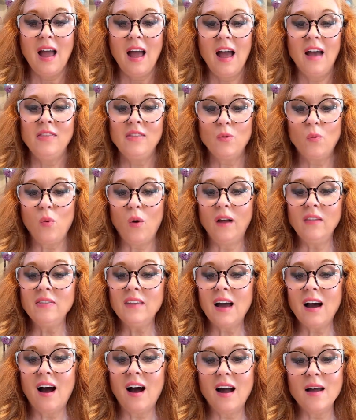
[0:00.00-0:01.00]
And the one
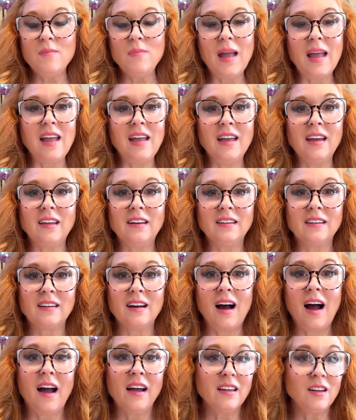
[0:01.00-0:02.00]
that I made,
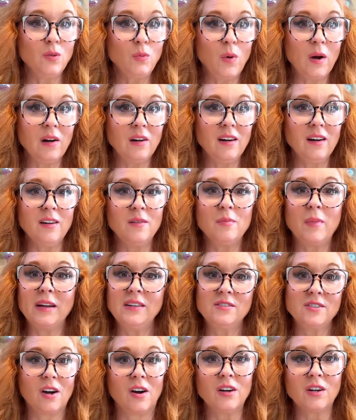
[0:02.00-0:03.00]
I could wear it, my
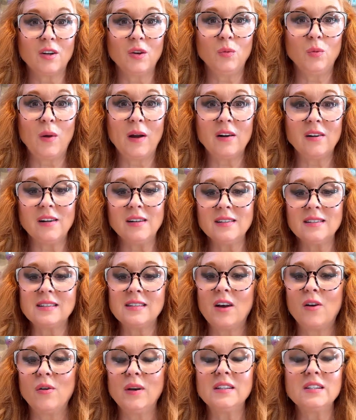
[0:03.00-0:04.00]
daughter could wear it,
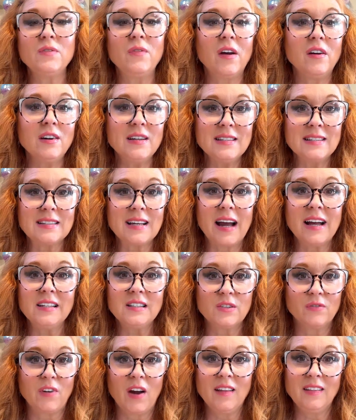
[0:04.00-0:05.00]
so it's very
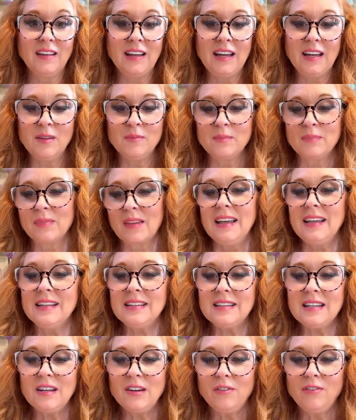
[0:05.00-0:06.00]
size friendly,
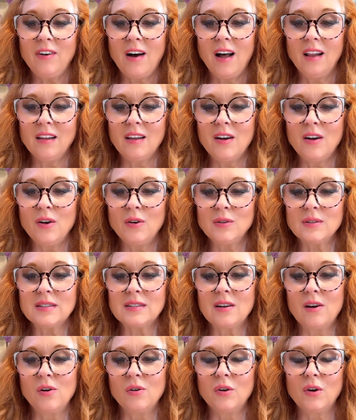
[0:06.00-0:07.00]
easy to follow,
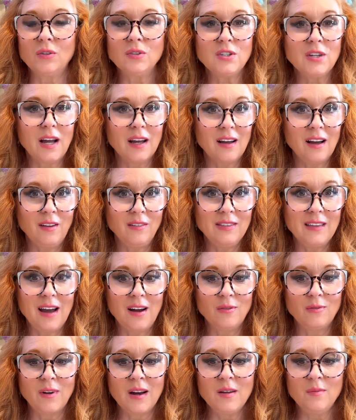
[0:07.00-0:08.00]
so go check out
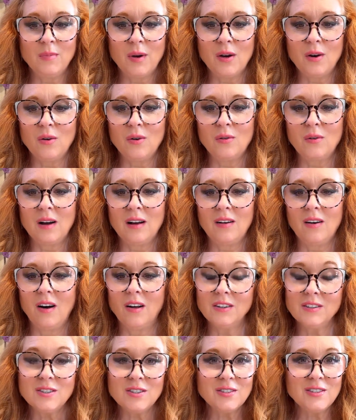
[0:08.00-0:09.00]
that rainbow
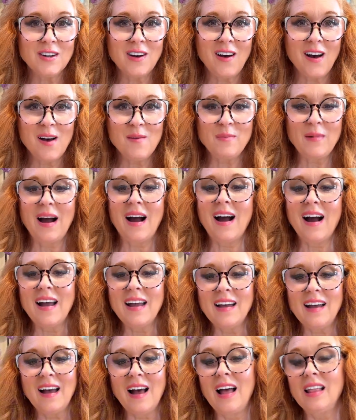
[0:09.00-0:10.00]
halter top.
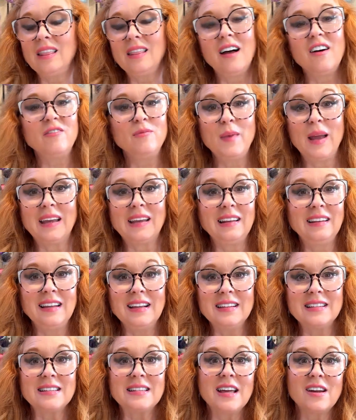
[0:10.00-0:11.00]
I love making
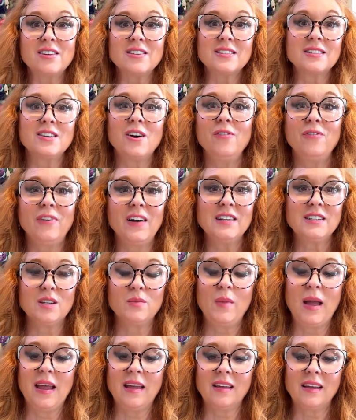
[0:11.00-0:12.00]
these. They are so fun to
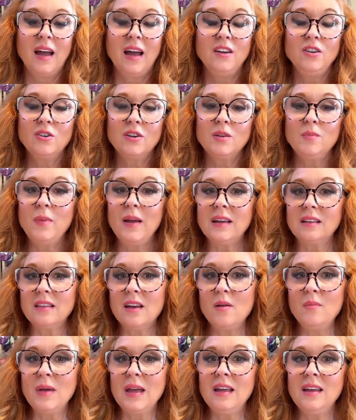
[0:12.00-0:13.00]
make, and you could make
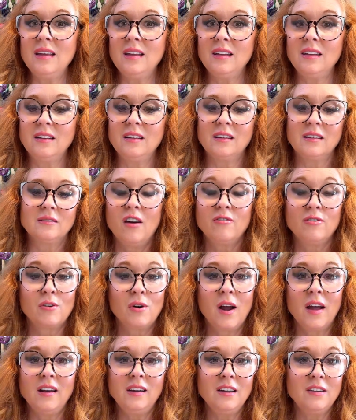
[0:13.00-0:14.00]
them in a
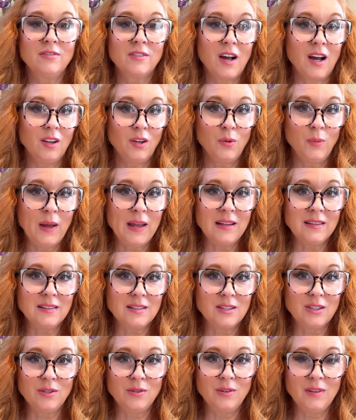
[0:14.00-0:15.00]
variety of colorways
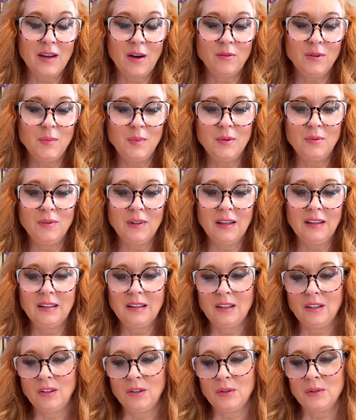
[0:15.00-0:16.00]
too. That would be really
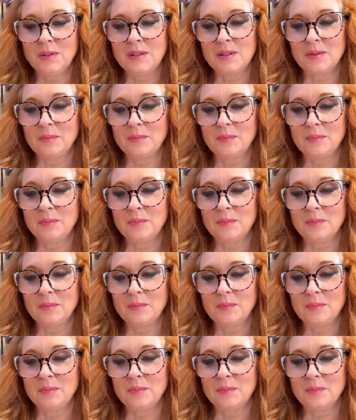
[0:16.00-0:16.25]
cute.